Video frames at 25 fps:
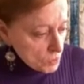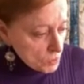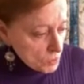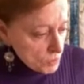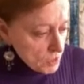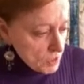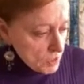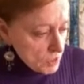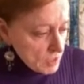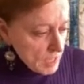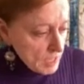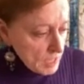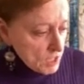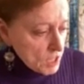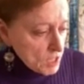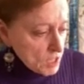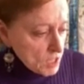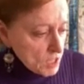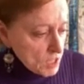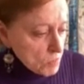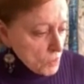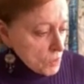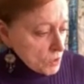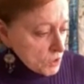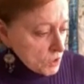real nuts
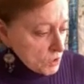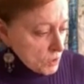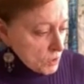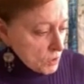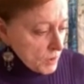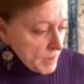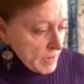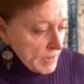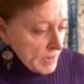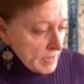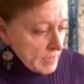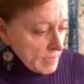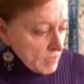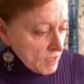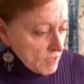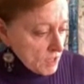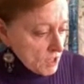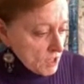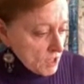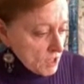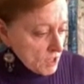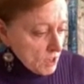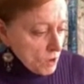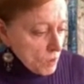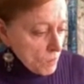and bolts oriented.
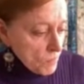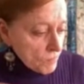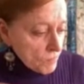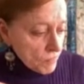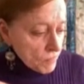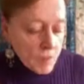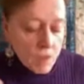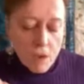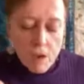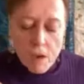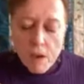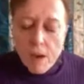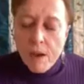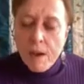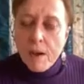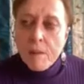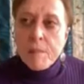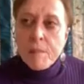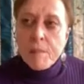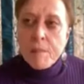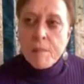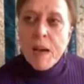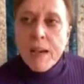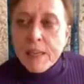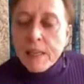So
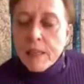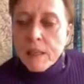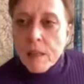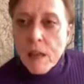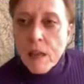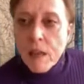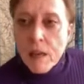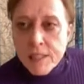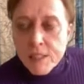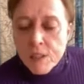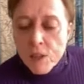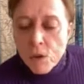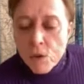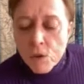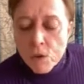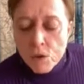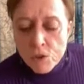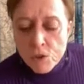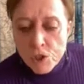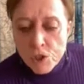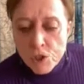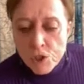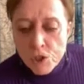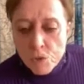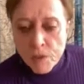I
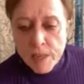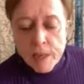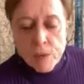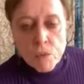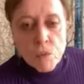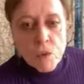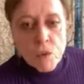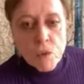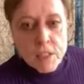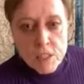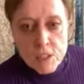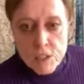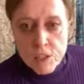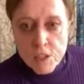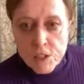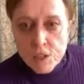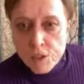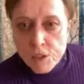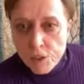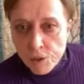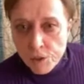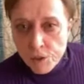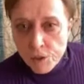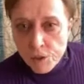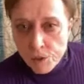told you what I wanted to
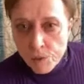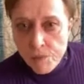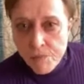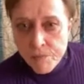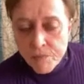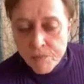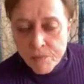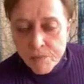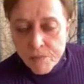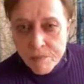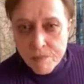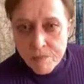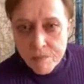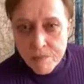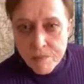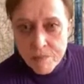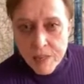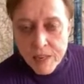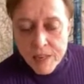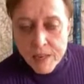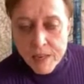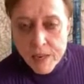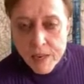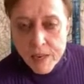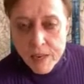do.
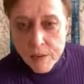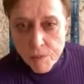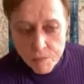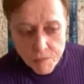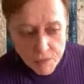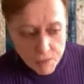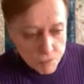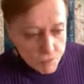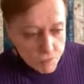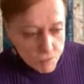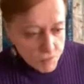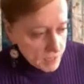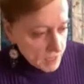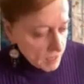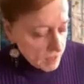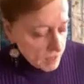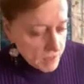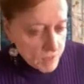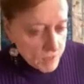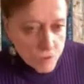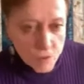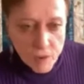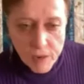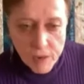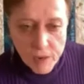And I remember
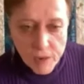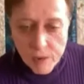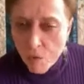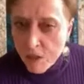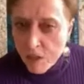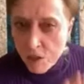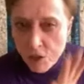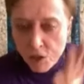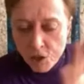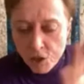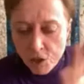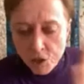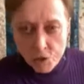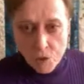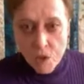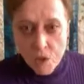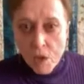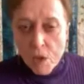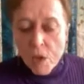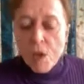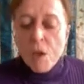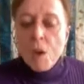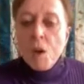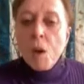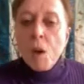telling you I wanted to do
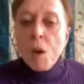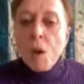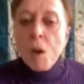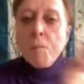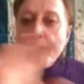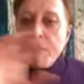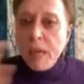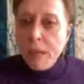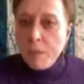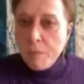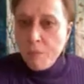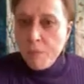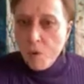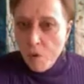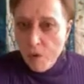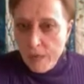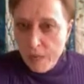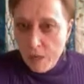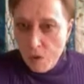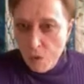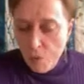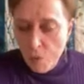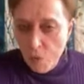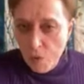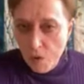
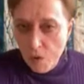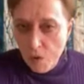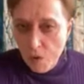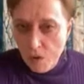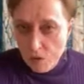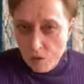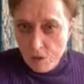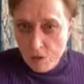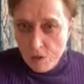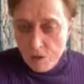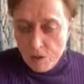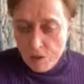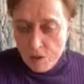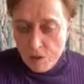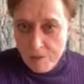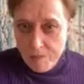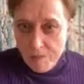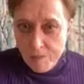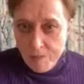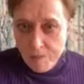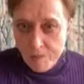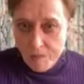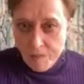memory quilts,